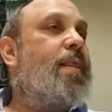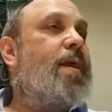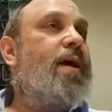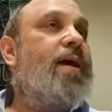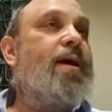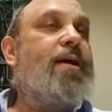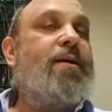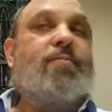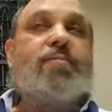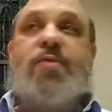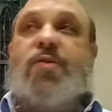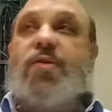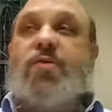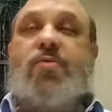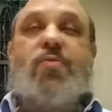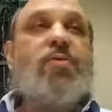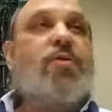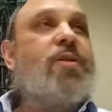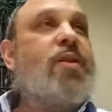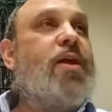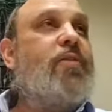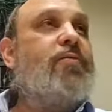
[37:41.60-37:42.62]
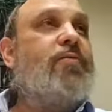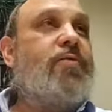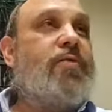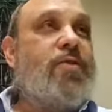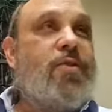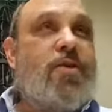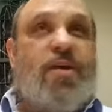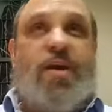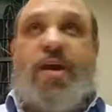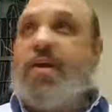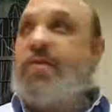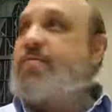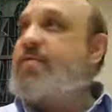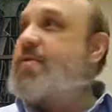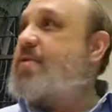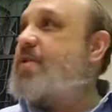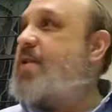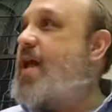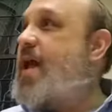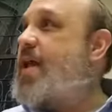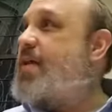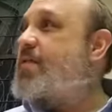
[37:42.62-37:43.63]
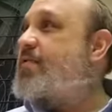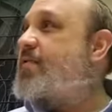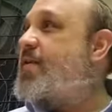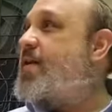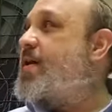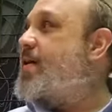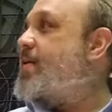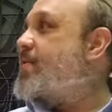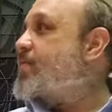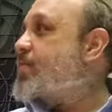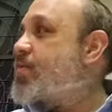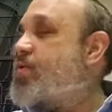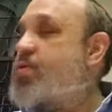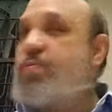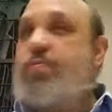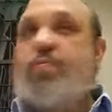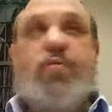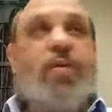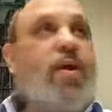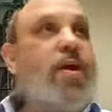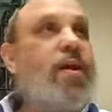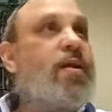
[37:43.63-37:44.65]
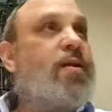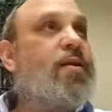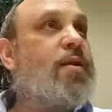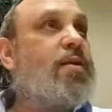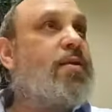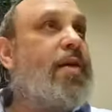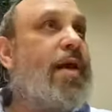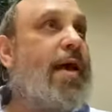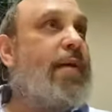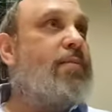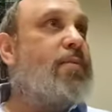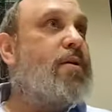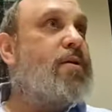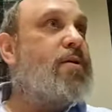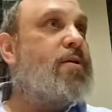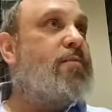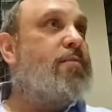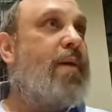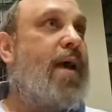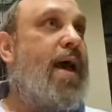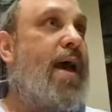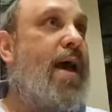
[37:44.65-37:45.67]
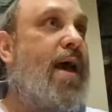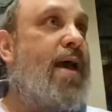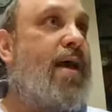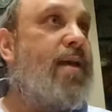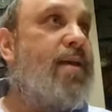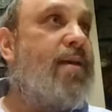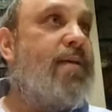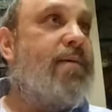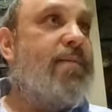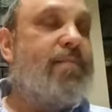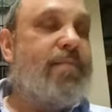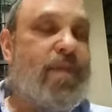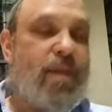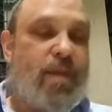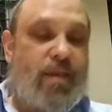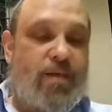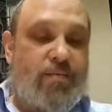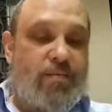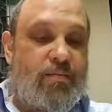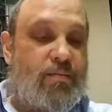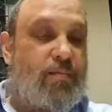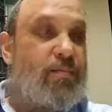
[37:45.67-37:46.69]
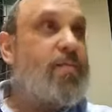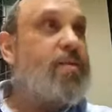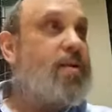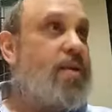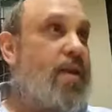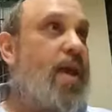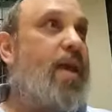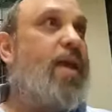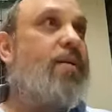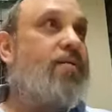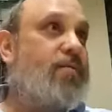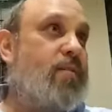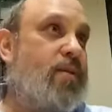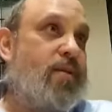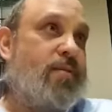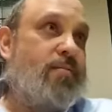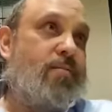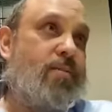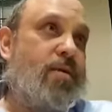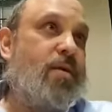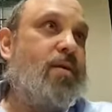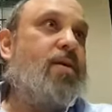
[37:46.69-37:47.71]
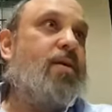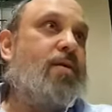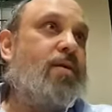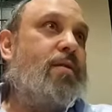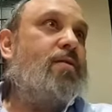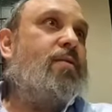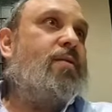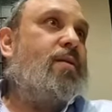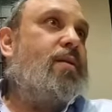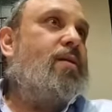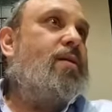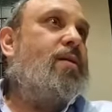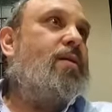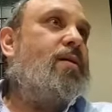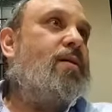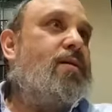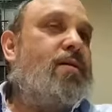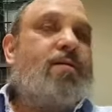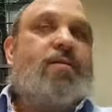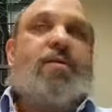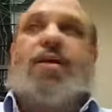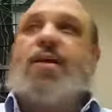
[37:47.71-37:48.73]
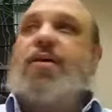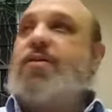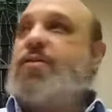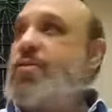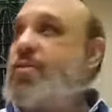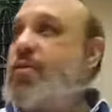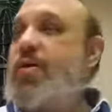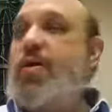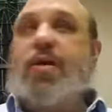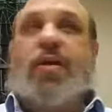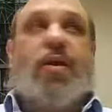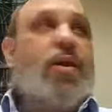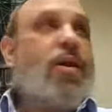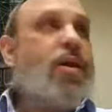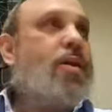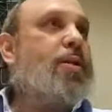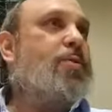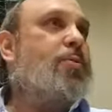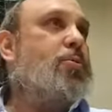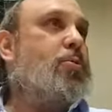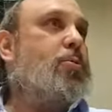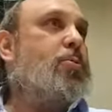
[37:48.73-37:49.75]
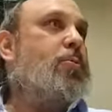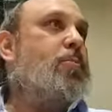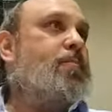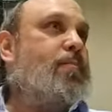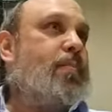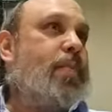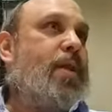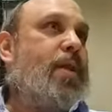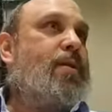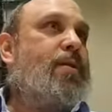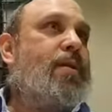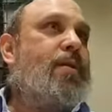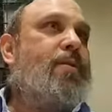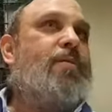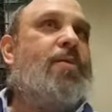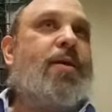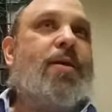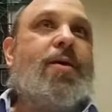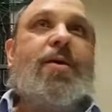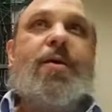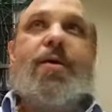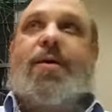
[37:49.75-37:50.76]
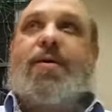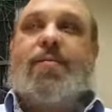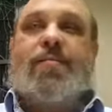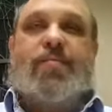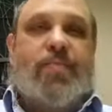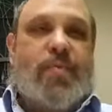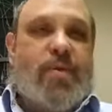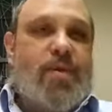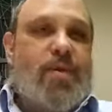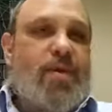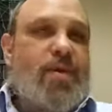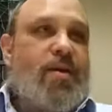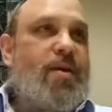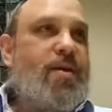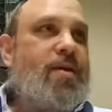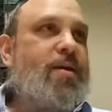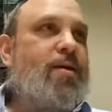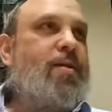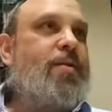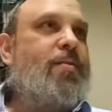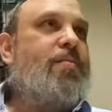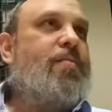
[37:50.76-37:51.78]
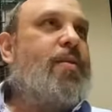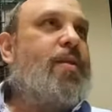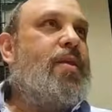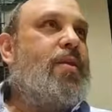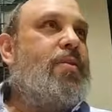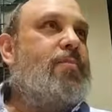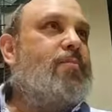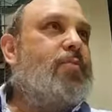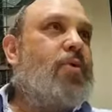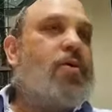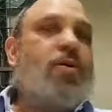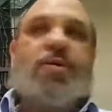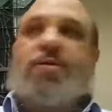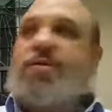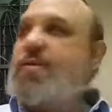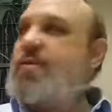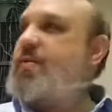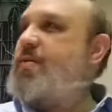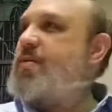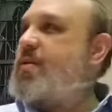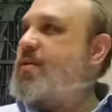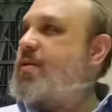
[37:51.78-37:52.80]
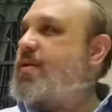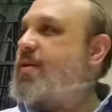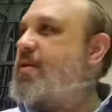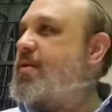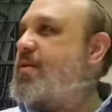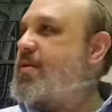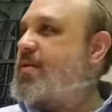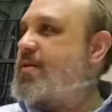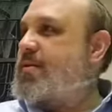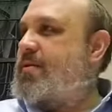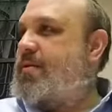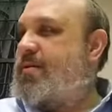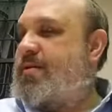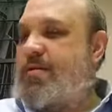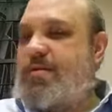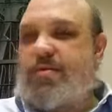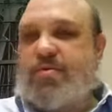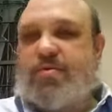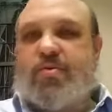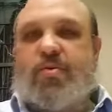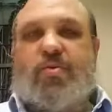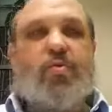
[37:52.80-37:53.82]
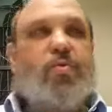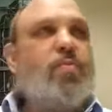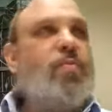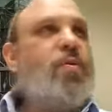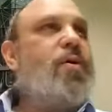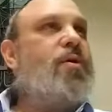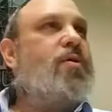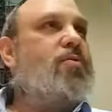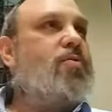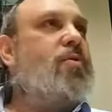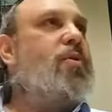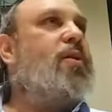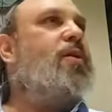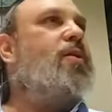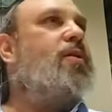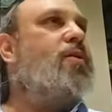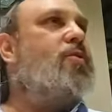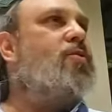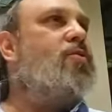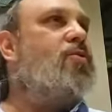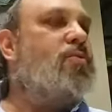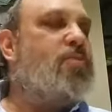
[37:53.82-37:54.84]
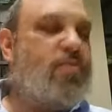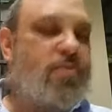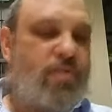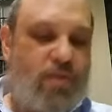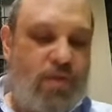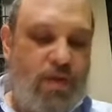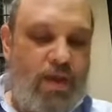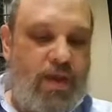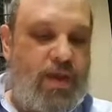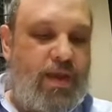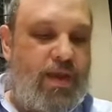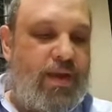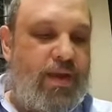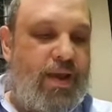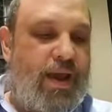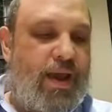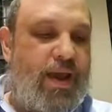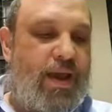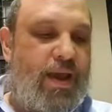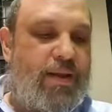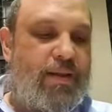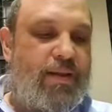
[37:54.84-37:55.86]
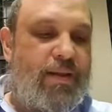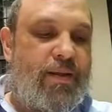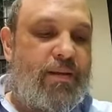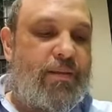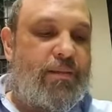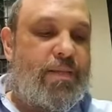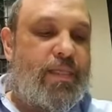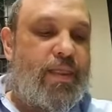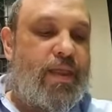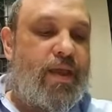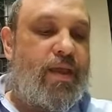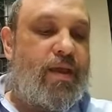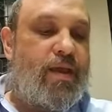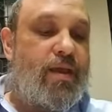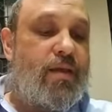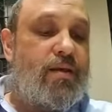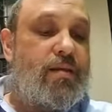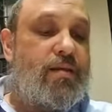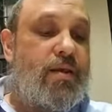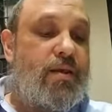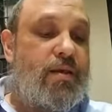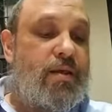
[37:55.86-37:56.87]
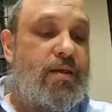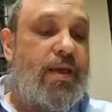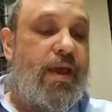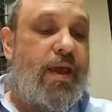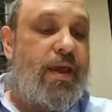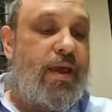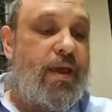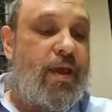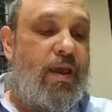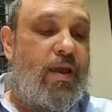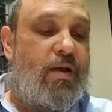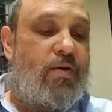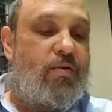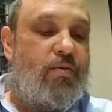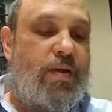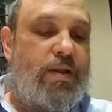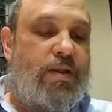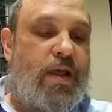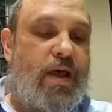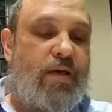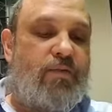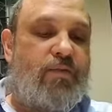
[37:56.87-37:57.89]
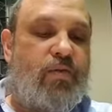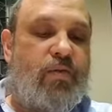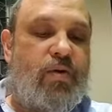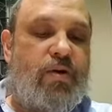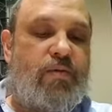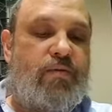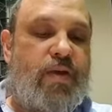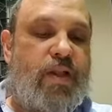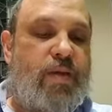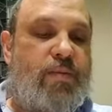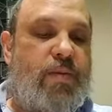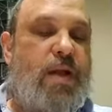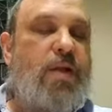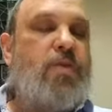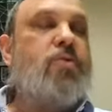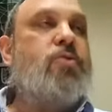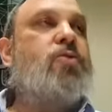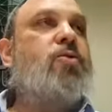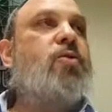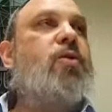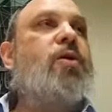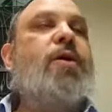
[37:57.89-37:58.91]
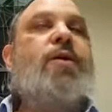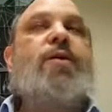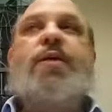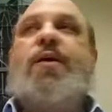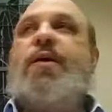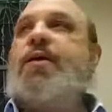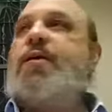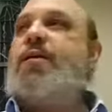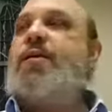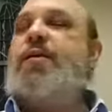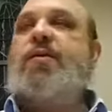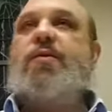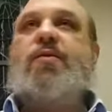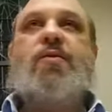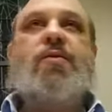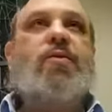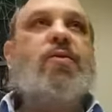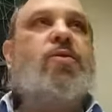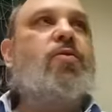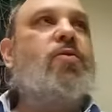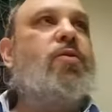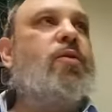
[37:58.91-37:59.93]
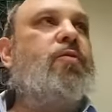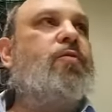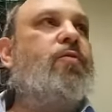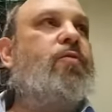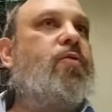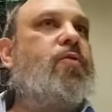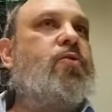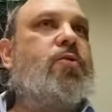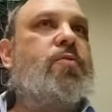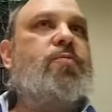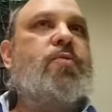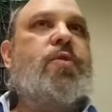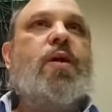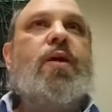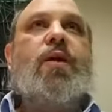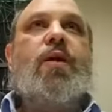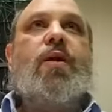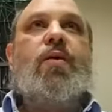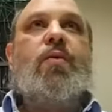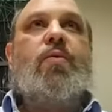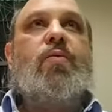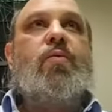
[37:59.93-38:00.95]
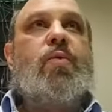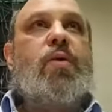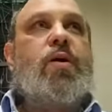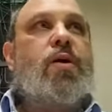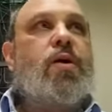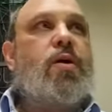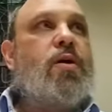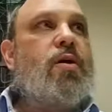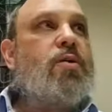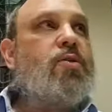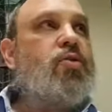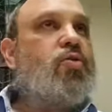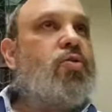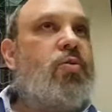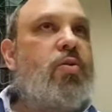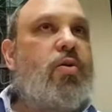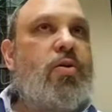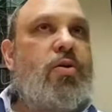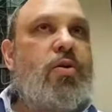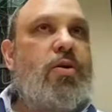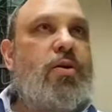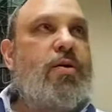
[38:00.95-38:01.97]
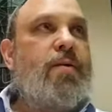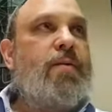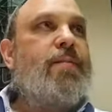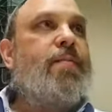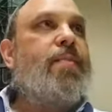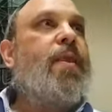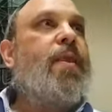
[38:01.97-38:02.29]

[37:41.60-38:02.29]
mesirut uh, nefesh, he gave his life to bring the tablets back, gave him the the uh, the authority to and, and the the uh, importance and the, the, the, to to be to lead the Jews, and uh, they say here, Umadaf Kurim Vadamal and, and his uniforms were torn